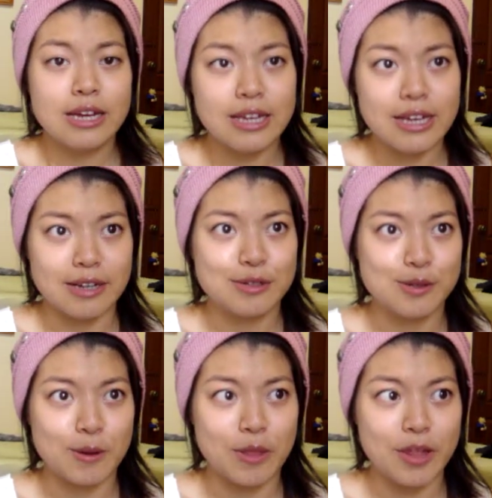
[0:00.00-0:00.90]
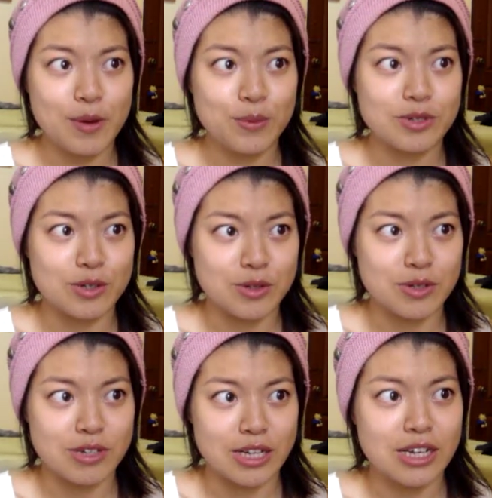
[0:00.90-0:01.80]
yeah, so that was interesting,